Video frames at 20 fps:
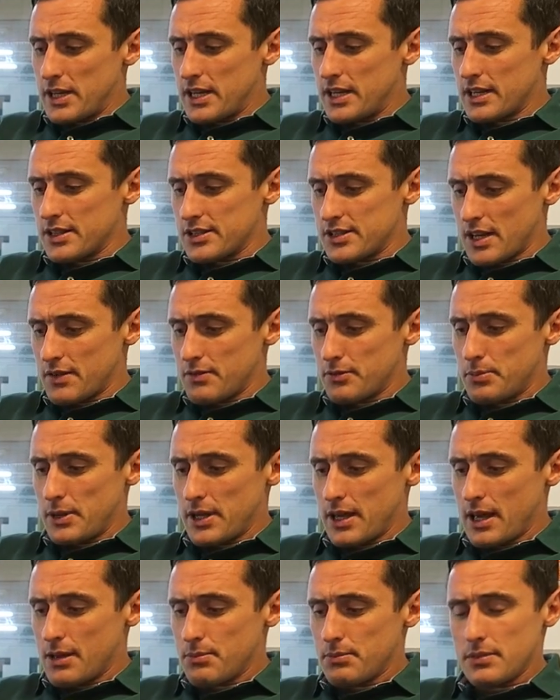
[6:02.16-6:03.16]
eating at 7
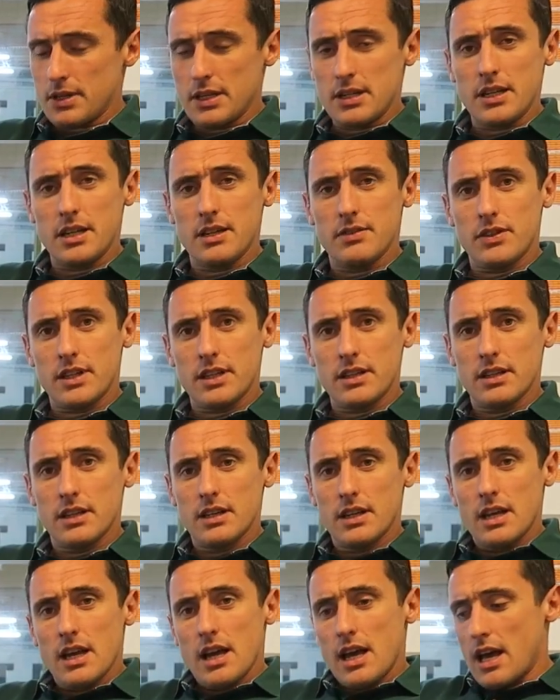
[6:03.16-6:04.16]
p.m. in the evening.
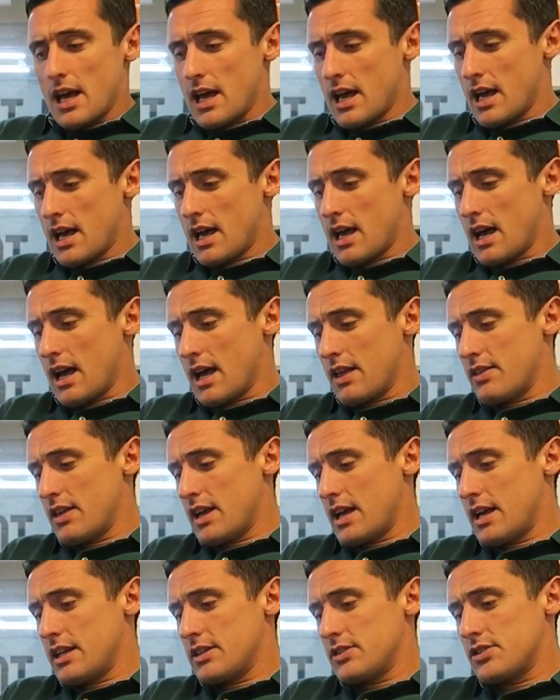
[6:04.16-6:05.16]
And
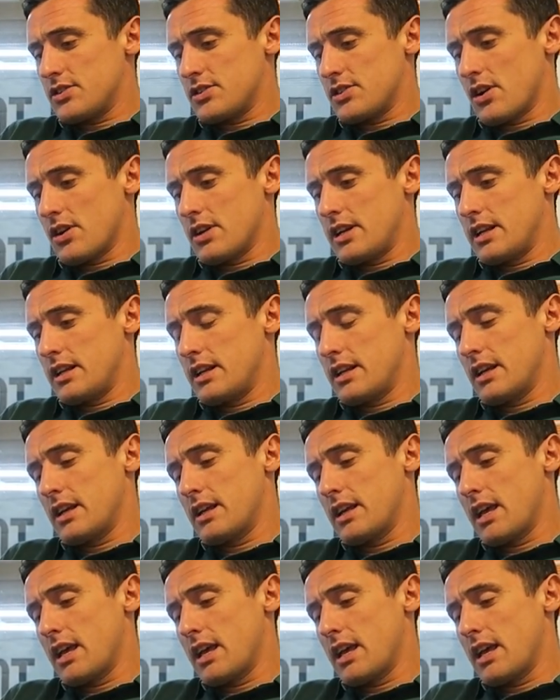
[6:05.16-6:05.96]
then start eating